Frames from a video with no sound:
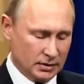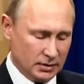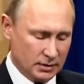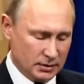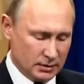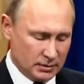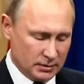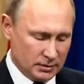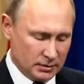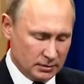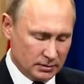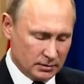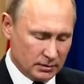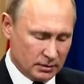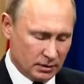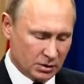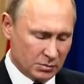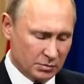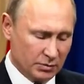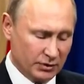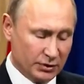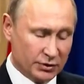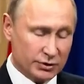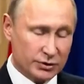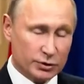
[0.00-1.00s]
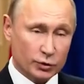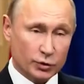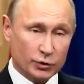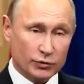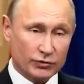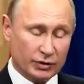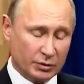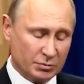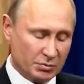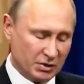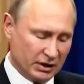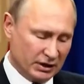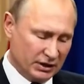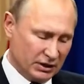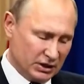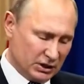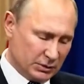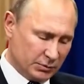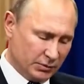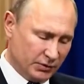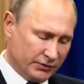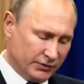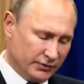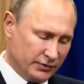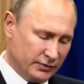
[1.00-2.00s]
Those include a
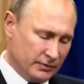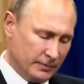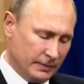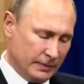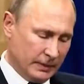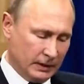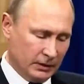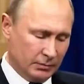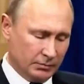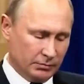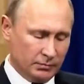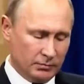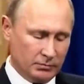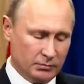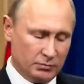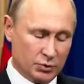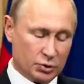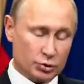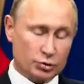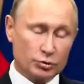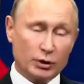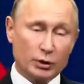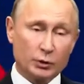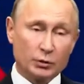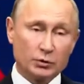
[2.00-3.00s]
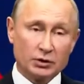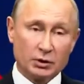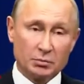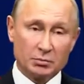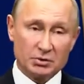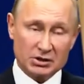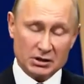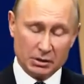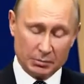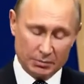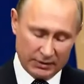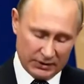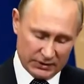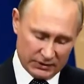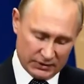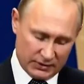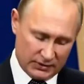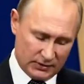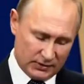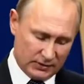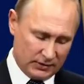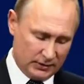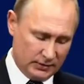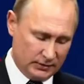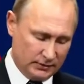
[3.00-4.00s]
dangerous maladjustment of
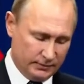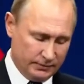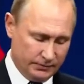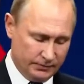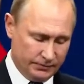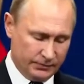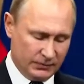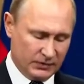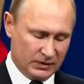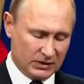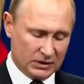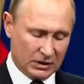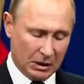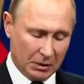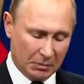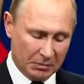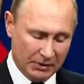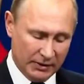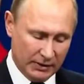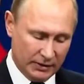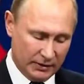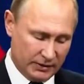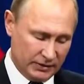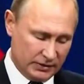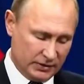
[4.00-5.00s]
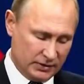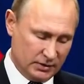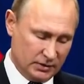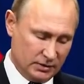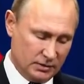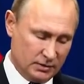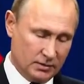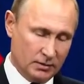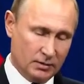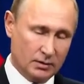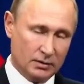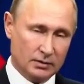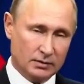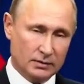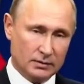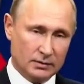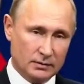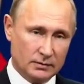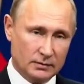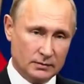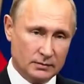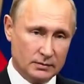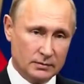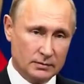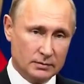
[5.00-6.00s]
mechanisms for maintaining
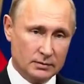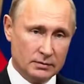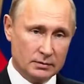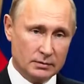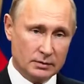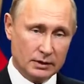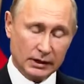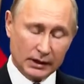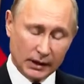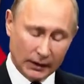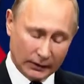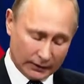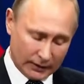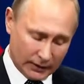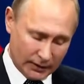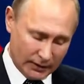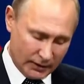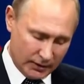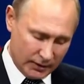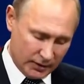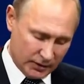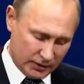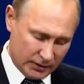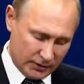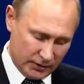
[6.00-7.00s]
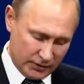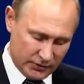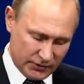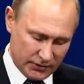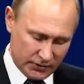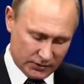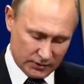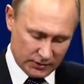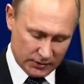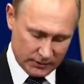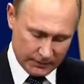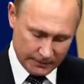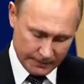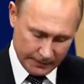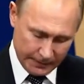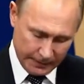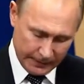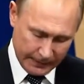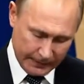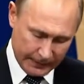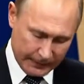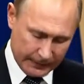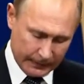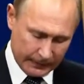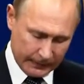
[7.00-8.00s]
international security and stability,
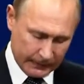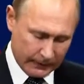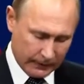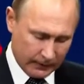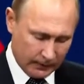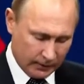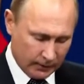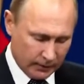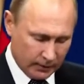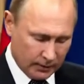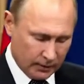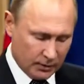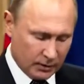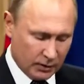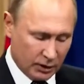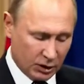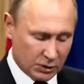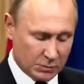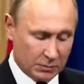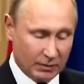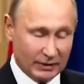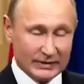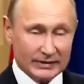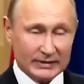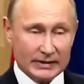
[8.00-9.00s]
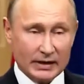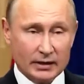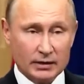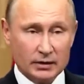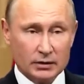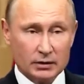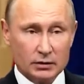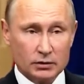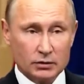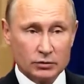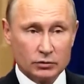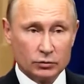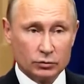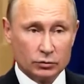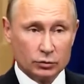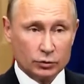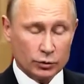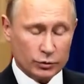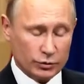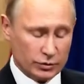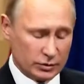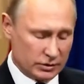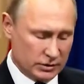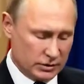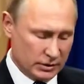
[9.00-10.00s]
regional crises,
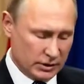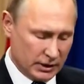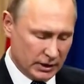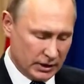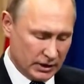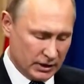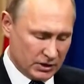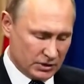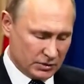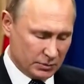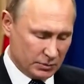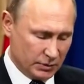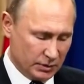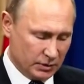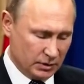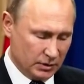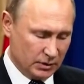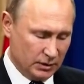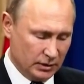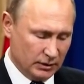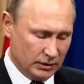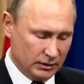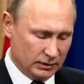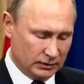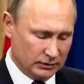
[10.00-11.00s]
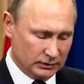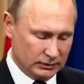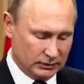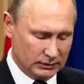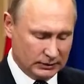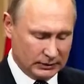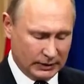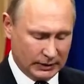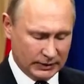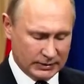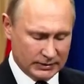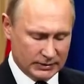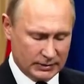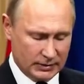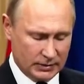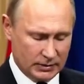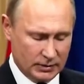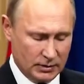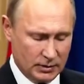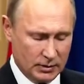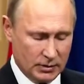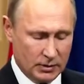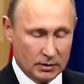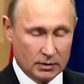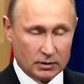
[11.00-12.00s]
the creeping threats of
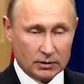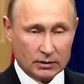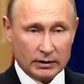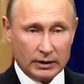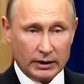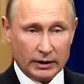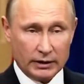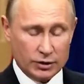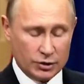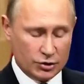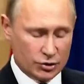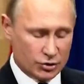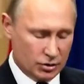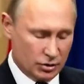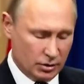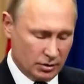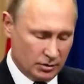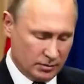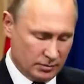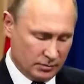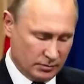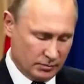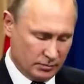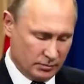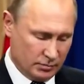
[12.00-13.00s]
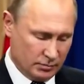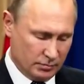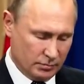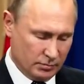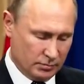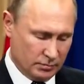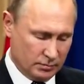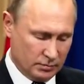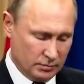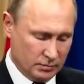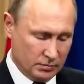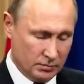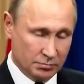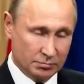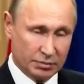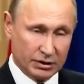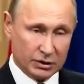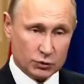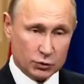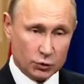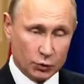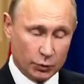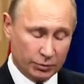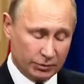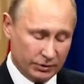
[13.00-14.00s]
terrorism and transnational
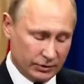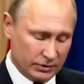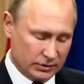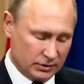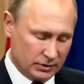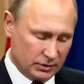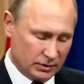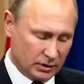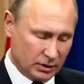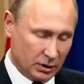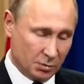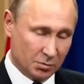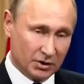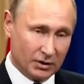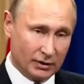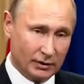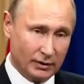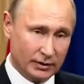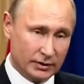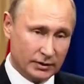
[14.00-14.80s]
crime.